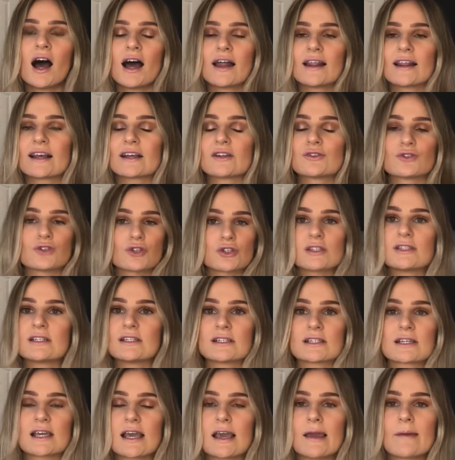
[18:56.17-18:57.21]
I think I just need to
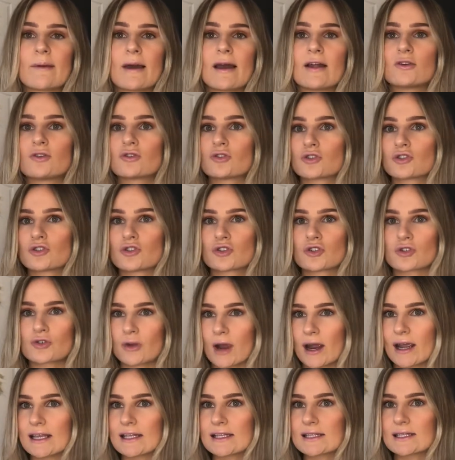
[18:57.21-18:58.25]
keep it and just try
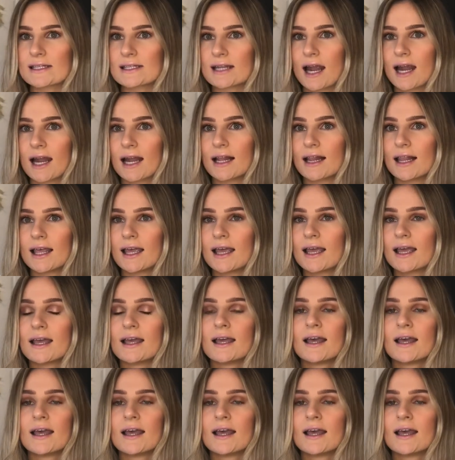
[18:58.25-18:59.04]
and style it.